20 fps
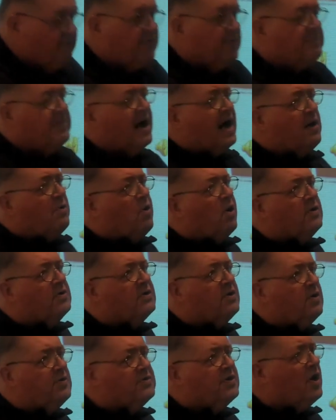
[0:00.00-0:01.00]
From now
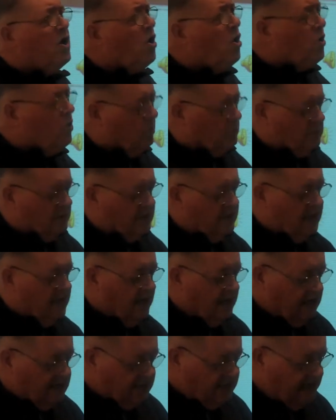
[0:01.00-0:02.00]
on the whole,
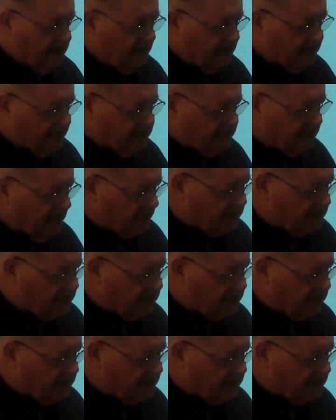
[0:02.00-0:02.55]
Xenakis